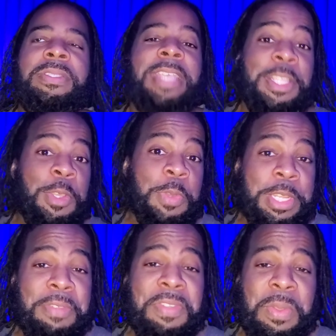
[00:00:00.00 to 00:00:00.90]
technical
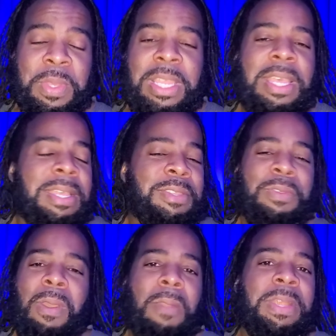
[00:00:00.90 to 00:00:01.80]
interview,
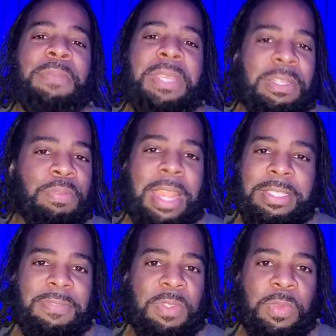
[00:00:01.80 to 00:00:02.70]
you'll already be in the
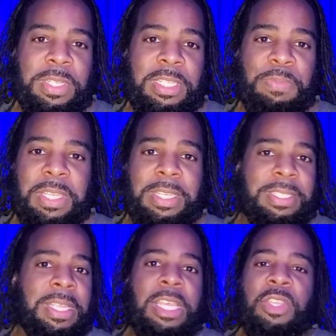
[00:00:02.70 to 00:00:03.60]
practice of doing this,
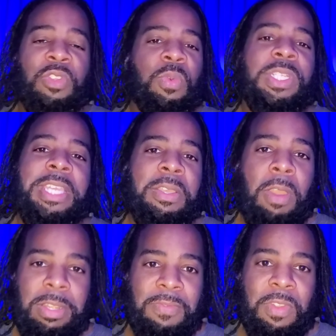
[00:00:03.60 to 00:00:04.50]
because you don't want to get
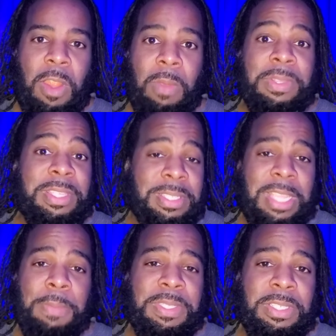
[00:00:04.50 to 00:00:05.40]
caught off guard with this
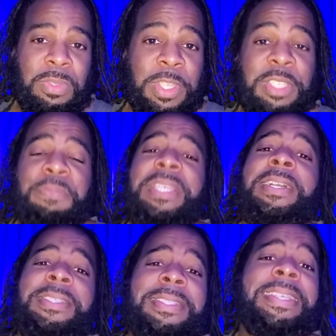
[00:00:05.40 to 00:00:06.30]
type of situation
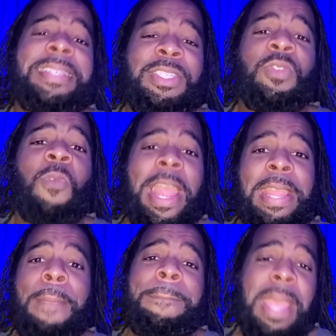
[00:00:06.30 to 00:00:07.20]
because it is
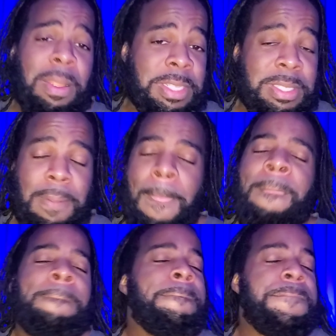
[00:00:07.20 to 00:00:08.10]
quite embarrassing.
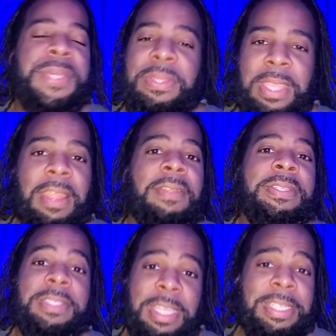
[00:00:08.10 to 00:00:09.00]
Been there,
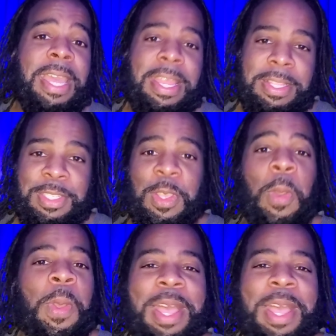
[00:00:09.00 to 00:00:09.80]
done that. So